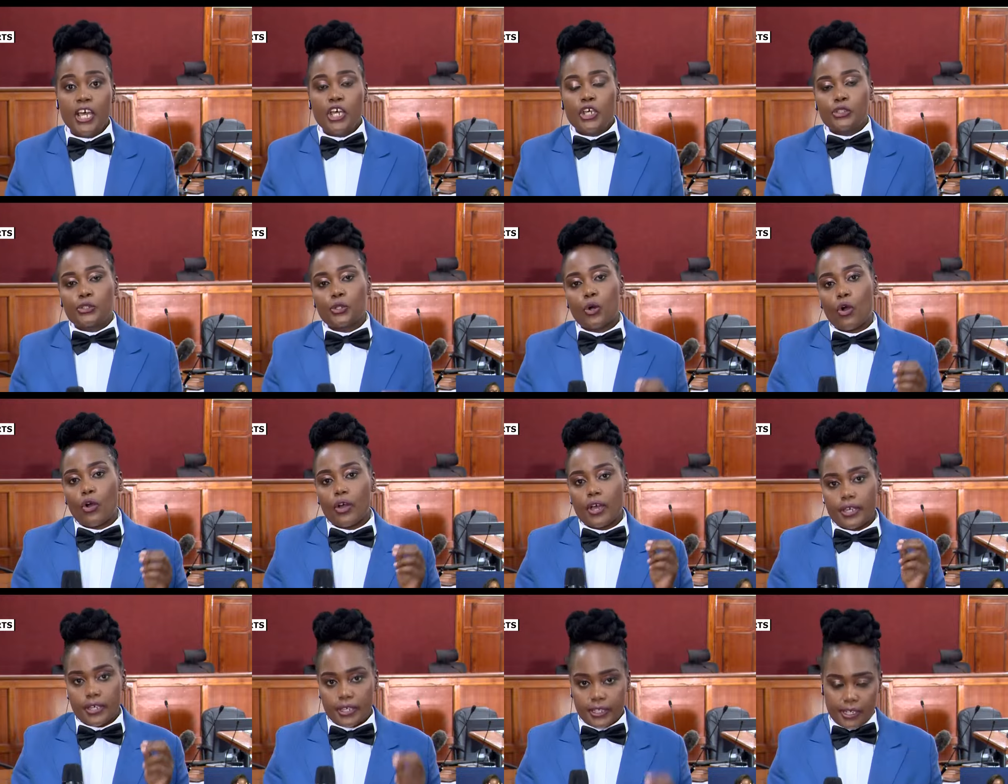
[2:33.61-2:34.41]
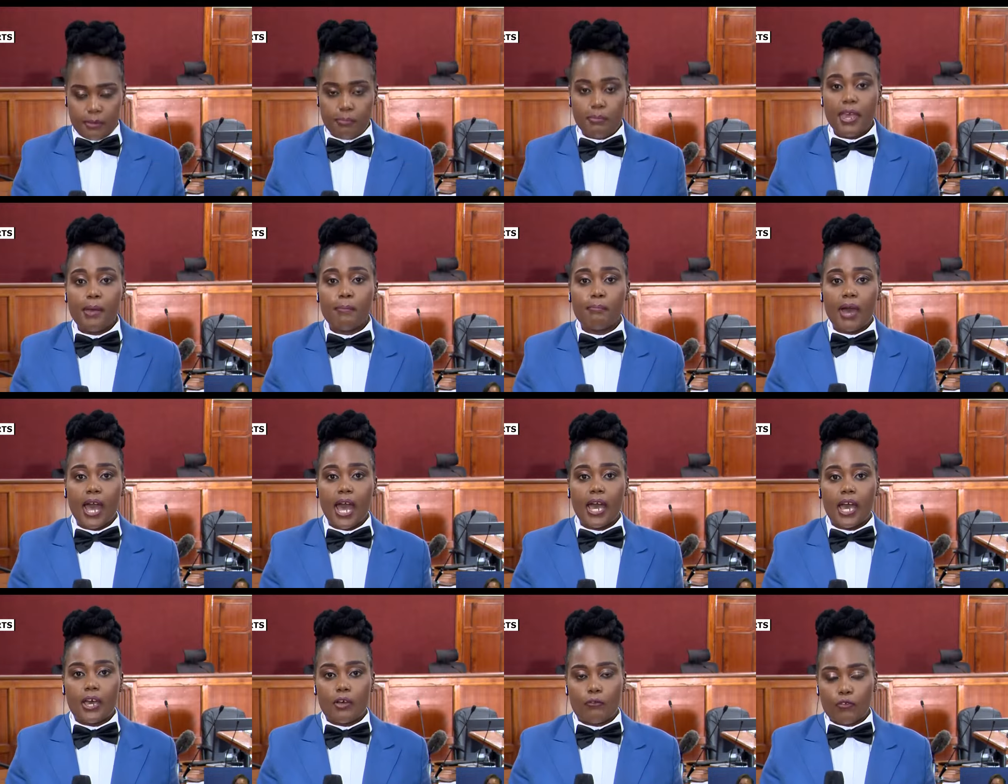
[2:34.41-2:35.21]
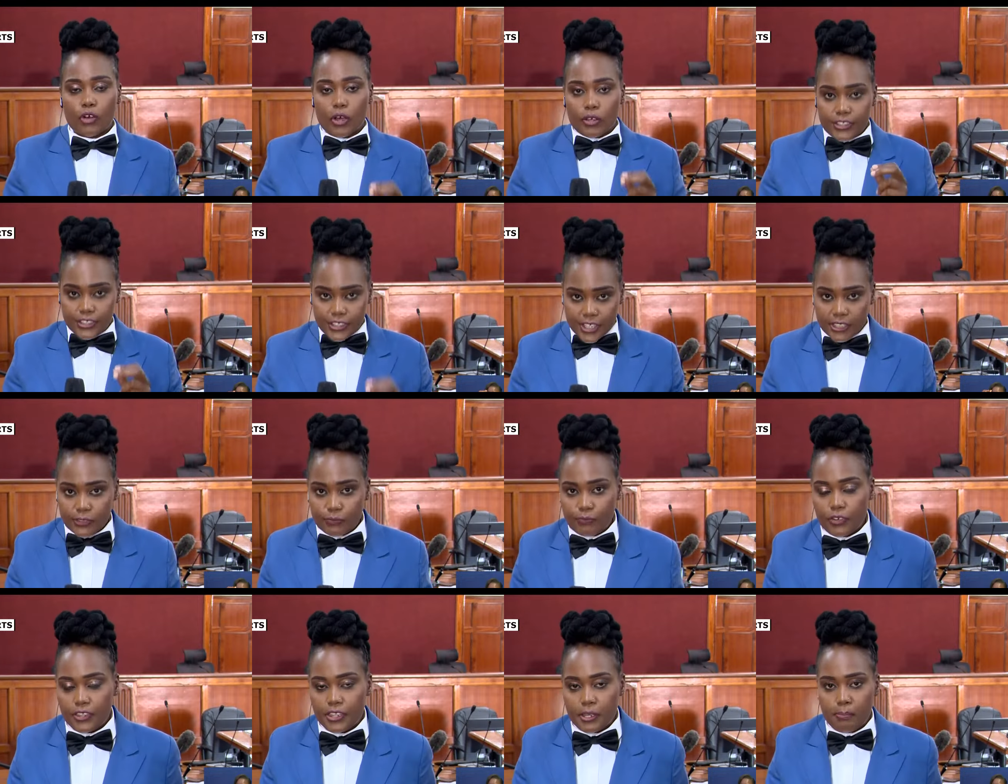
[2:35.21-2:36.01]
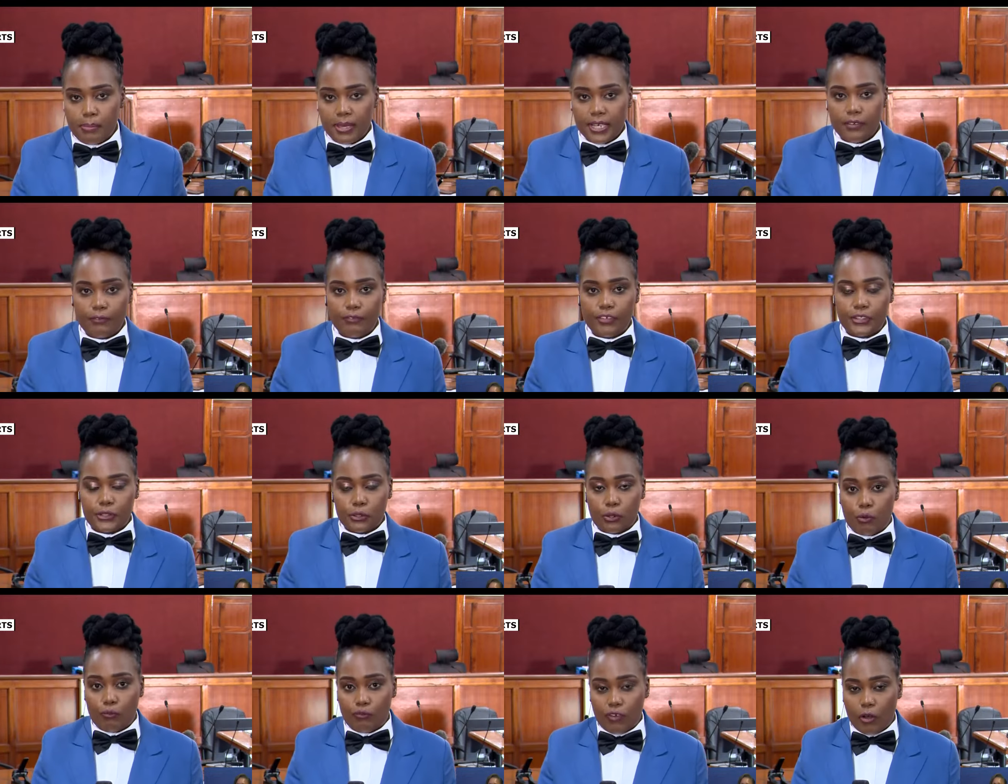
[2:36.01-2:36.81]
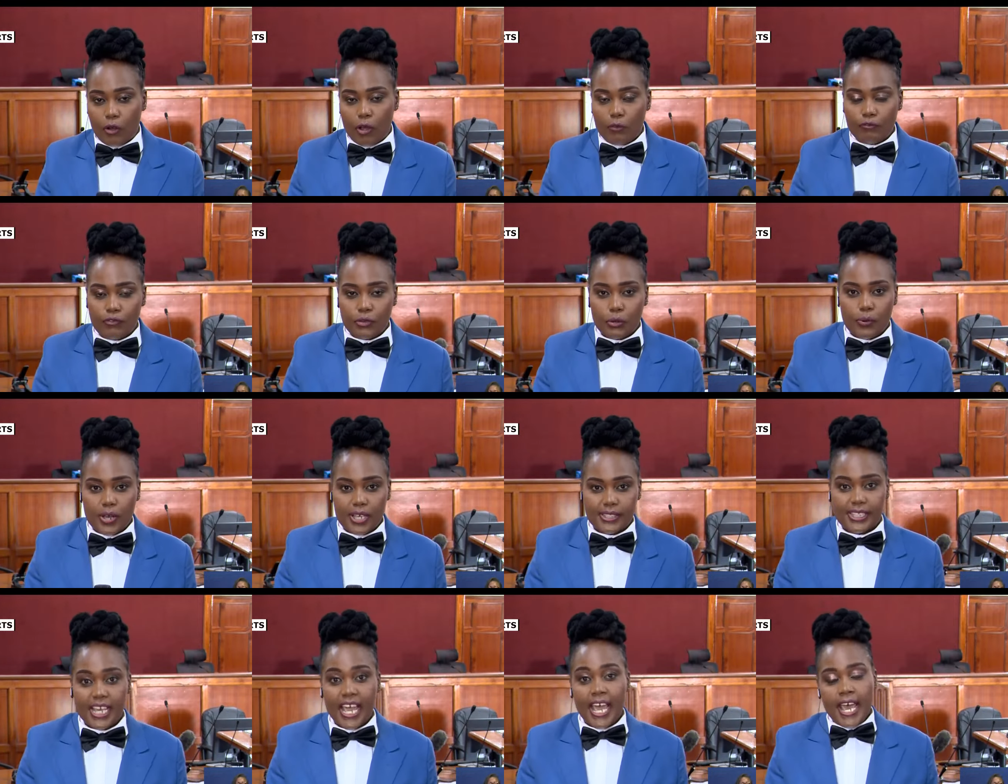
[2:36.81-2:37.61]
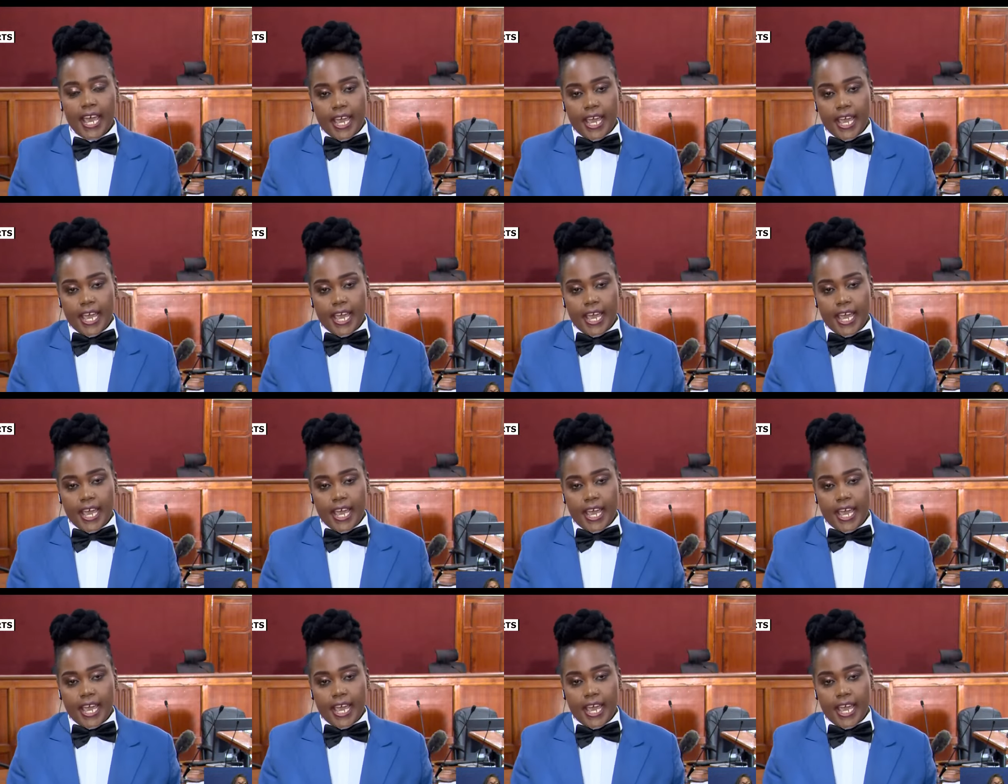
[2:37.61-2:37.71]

So remember, just for the benefit of our viewers,